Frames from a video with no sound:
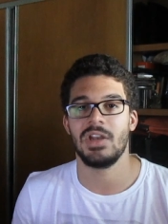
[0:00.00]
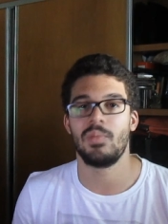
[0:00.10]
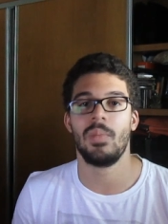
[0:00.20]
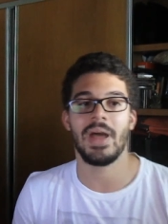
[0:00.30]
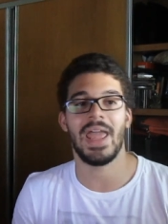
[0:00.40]
you
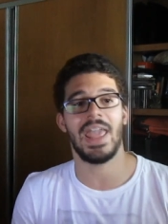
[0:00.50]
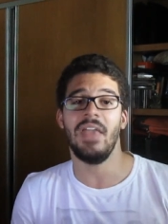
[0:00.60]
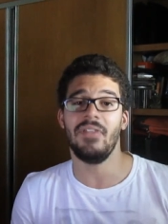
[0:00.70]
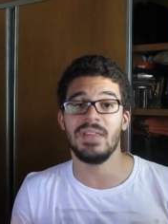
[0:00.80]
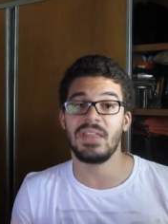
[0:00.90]
know,
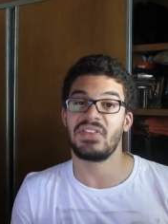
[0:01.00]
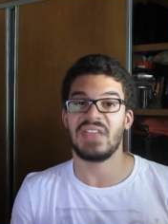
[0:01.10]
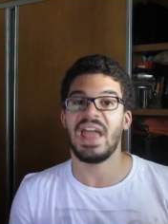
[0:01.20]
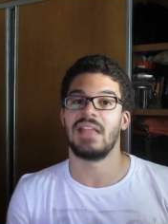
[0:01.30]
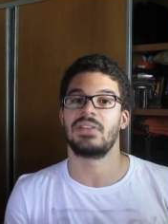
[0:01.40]
even the
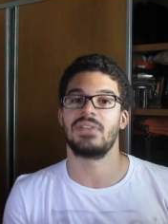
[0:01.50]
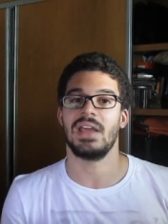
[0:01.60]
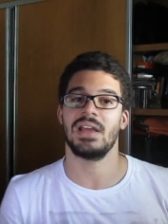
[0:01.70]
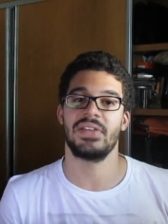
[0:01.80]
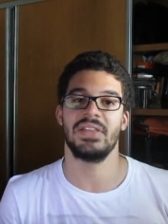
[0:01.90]
stats,
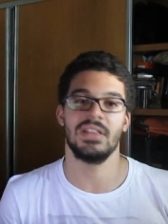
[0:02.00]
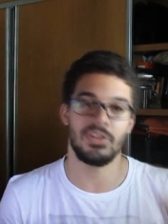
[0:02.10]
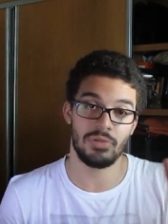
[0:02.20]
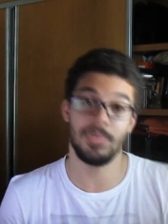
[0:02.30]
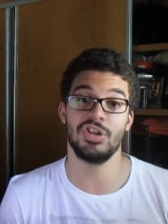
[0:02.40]
I gotta say, the
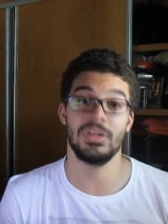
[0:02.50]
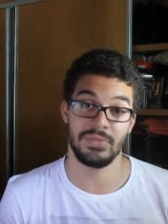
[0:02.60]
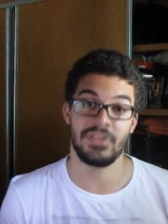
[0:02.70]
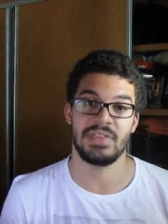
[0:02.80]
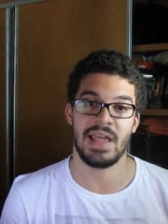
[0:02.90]
distribution
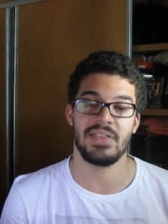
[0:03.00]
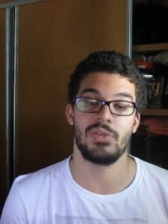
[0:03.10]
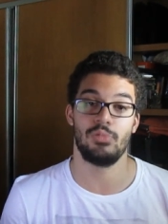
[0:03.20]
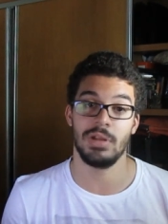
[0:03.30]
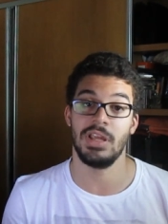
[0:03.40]
of the stats
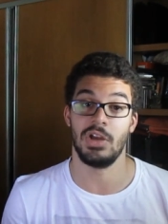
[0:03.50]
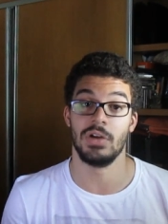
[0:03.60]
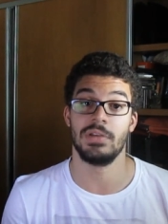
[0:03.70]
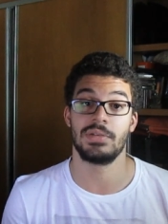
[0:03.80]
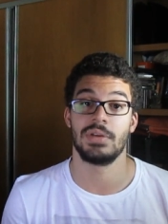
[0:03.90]
is really
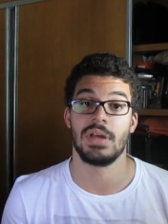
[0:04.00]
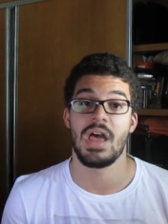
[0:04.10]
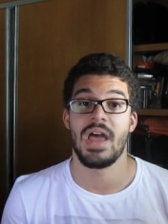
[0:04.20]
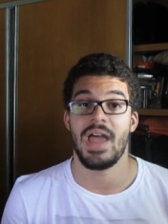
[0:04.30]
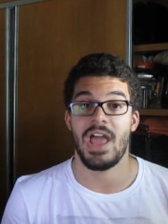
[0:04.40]
good,
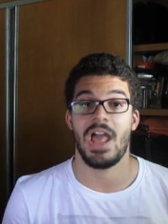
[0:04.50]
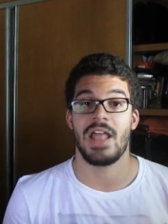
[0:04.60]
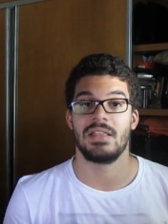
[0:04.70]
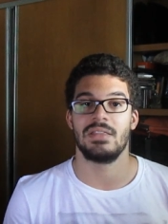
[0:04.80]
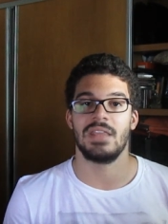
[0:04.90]

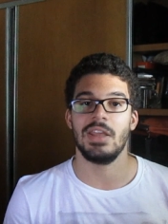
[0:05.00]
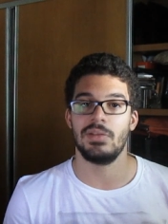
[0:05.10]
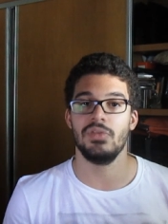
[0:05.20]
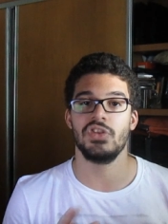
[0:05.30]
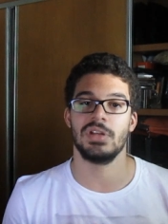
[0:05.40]
and the
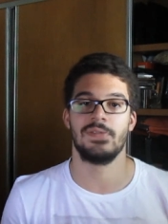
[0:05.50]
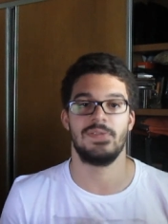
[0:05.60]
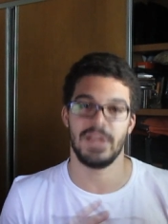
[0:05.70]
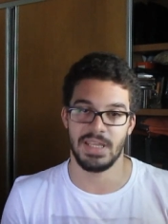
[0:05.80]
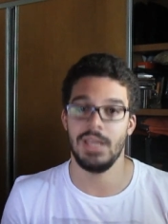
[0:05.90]
inclusion
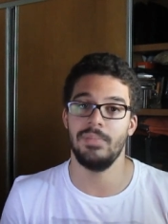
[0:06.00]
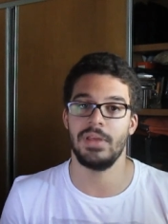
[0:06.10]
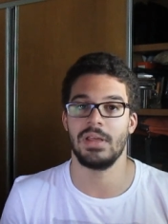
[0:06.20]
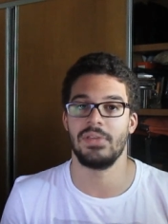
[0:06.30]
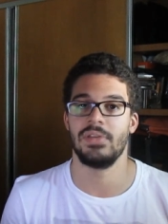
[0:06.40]
of Lucky,
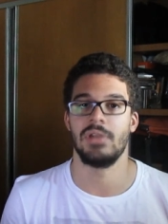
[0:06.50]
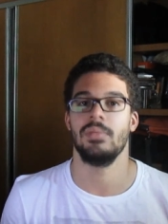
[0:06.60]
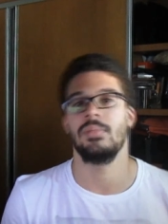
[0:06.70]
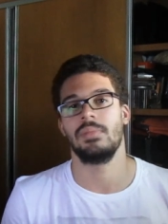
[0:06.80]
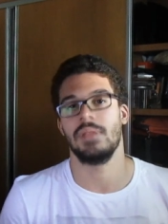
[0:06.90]
because, you
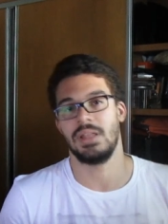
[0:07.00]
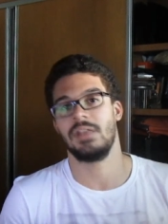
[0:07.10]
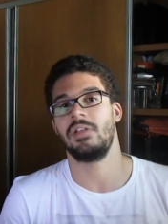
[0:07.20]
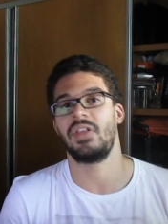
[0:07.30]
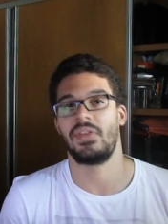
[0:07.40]
know,
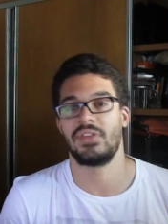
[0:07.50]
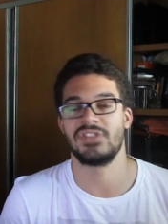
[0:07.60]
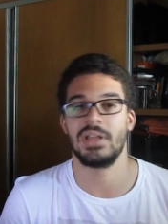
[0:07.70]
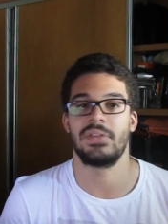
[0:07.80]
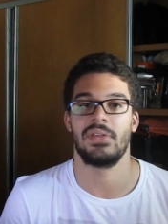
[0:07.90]
increases the
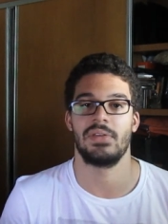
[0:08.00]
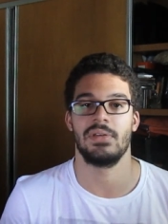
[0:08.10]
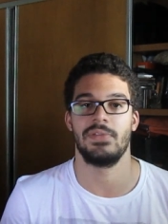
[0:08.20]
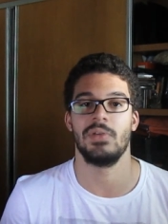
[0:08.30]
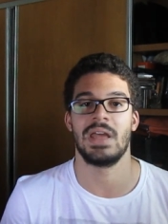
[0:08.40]
chances
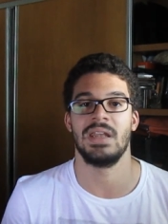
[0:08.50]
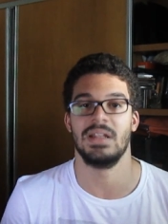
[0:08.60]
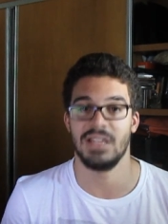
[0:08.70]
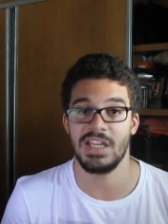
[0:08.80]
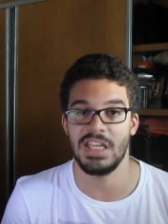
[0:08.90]
of you getting
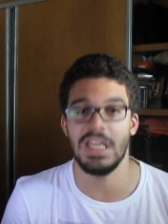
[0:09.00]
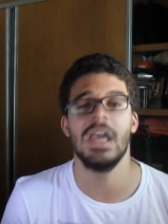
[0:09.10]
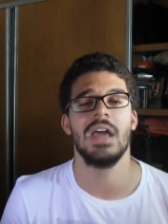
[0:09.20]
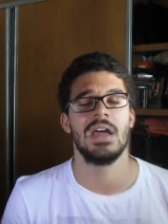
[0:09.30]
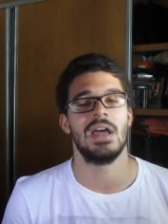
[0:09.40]
a lucky